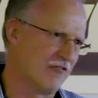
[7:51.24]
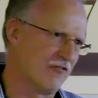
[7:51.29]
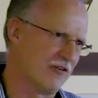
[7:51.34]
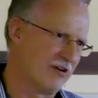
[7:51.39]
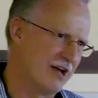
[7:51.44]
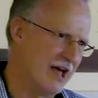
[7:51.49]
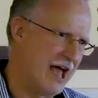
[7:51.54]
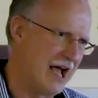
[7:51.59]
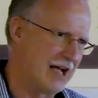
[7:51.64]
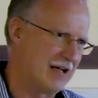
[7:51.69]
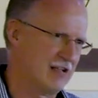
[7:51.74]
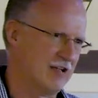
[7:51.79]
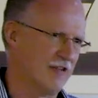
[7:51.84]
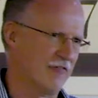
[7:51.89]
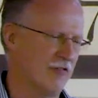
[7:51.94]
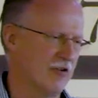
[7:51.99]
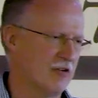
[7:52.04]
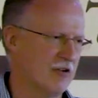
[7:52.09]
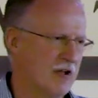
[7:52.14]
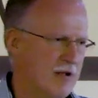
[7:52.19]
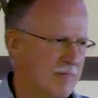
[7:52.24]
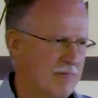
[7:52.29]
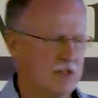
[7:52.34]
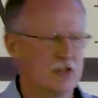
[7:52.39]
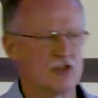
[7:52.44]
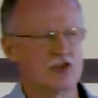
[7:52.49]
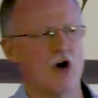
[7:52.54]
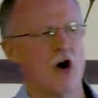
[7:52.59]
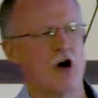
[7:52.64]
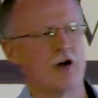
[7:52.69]
different, act different,
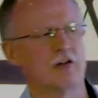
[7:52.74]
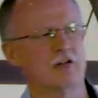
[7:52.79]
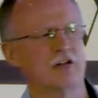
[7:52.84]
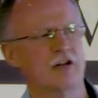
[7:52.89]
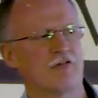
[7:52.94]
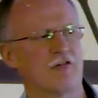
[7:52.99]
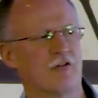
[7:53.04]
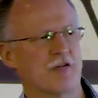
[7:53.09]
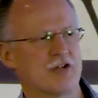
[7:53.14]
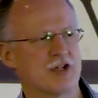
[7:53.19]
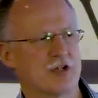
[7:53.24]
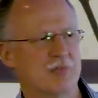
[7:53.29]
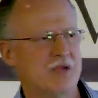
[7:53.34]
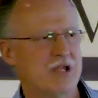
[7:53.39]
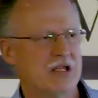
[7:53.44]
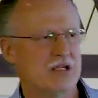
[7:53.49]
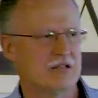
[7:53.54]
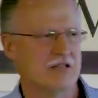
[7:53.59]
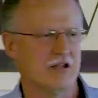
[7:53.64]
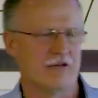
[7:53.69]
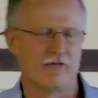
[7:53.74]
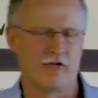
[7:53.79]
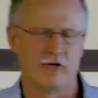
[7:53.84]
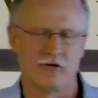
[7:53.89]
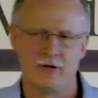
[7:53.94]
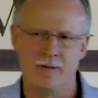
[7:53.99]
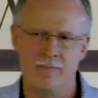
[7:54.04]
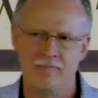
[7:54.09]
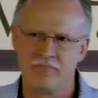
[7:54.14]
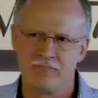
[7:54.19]
talk different, speak
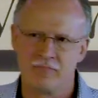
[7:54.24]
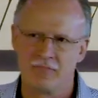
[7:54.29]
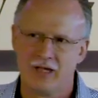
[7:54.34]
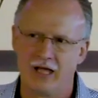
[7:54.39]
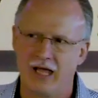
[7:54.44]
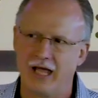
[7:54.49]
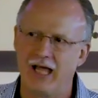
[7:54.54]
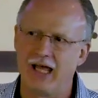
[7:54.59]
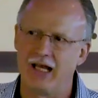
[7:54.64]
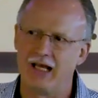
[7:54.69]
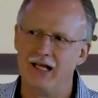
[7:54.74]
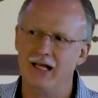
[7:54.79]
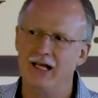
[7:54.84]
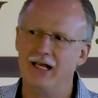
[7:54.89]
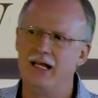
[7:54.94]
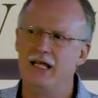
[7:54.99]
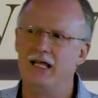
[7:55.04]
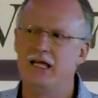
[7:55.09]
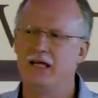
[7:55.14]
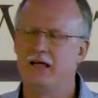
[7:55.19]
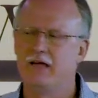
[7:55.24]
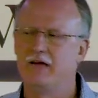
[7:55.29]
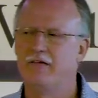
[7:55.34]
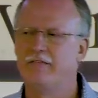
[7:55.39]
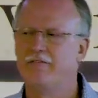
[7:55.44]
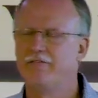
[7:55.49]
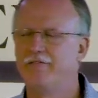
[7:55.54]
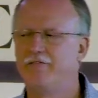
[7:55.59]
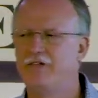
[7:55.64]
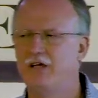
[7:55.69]
different, and
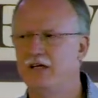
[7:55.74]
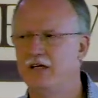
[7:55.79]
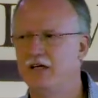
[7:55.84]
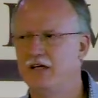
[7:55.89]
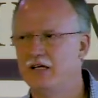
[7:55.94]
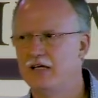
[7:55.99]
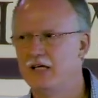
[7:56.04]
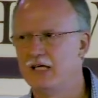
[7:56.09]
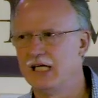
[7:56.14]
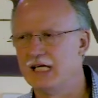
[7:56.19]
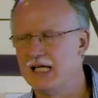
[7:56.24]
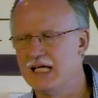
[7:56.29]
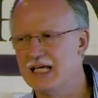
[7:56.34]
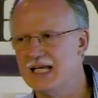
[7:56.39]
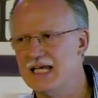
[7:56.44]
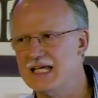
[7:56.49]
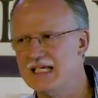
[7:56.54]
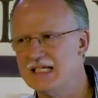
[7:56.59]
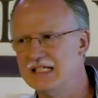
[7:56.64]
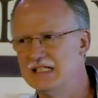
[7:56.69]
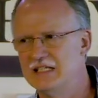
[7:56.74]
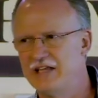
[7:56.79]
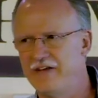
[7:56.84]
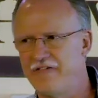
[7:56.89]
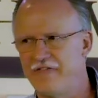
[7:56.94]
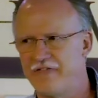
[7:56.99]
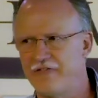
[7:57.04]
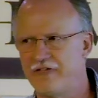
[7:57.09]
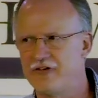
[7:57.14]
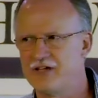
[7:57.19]
live in a
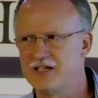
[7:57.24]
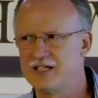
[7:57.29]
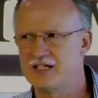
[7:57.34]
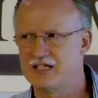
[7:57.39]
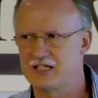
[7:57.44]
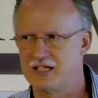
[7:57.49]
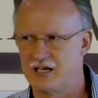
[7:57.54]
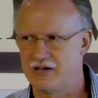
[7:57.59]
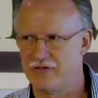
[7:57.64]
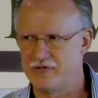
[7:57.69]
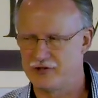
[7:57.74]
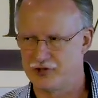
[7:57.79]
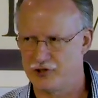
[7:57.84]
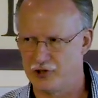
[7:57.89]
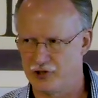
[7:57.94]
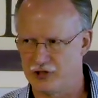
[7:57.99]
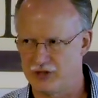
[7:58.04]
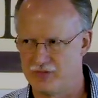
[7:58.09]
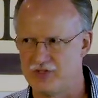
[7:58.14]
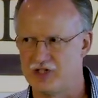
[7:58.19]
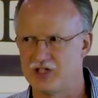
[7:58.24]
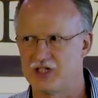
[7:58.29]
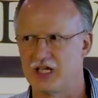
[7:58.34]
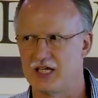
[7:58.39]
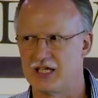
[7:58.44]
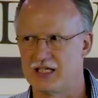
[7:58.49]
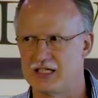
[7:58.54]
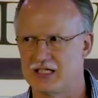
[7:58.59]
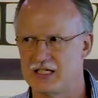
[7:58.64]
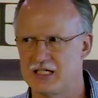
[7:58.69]
different set of
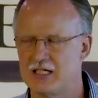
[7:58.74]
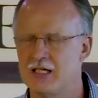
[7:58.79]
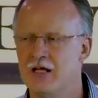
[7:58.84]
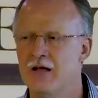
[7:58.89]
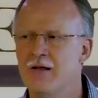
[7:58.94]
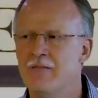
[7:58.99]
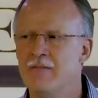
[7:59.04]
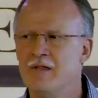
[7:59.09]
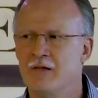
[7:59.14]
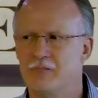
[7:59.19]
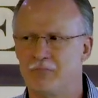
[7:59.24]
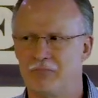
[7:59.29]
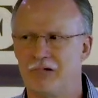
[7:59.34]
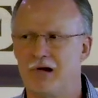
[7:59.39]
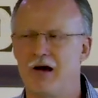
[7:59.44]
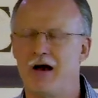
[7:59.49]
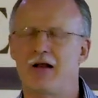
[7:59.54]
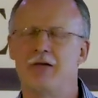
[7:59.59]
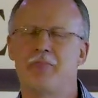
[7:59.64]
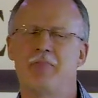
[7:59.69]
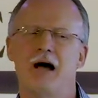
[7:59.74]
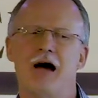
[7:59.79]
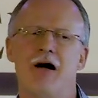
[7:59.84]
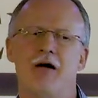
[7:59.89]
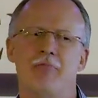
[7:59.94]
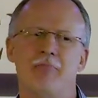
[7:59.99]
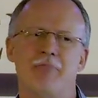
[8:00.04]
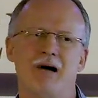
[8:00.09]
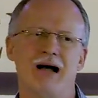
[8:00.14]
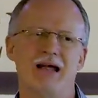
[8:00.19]
circumstances brought
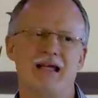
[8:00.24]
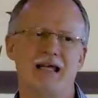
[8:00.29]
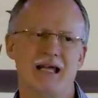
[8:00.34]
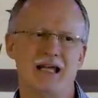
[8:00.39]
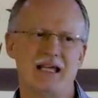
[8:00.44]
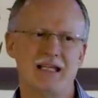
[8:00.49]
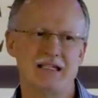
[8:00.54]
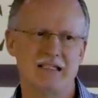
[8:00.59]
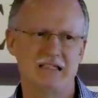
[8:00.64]
about by a